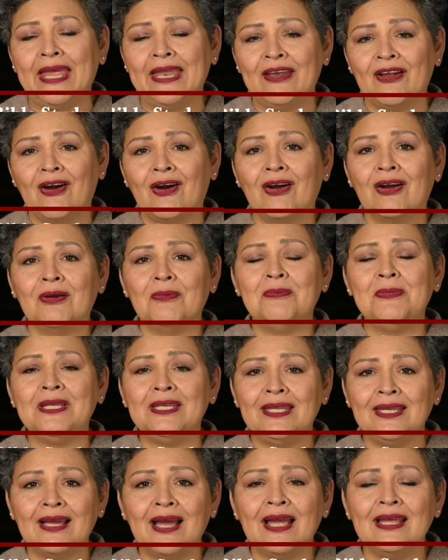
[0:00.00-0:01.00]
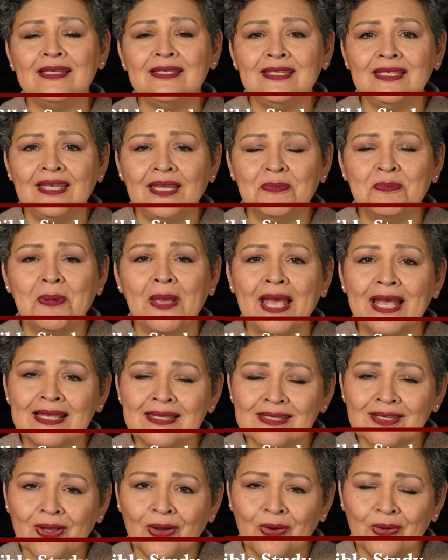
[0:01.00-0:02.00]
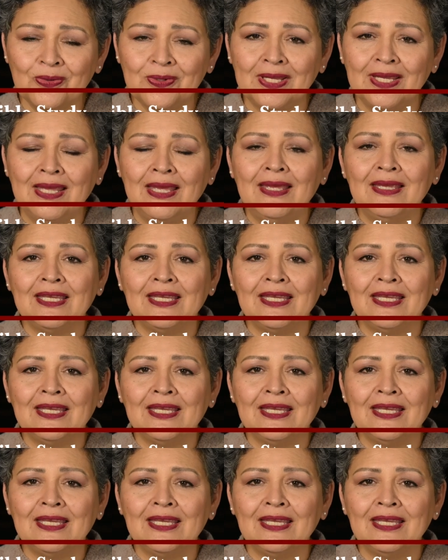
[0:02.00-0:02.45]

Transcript: and our meeting ID and passcode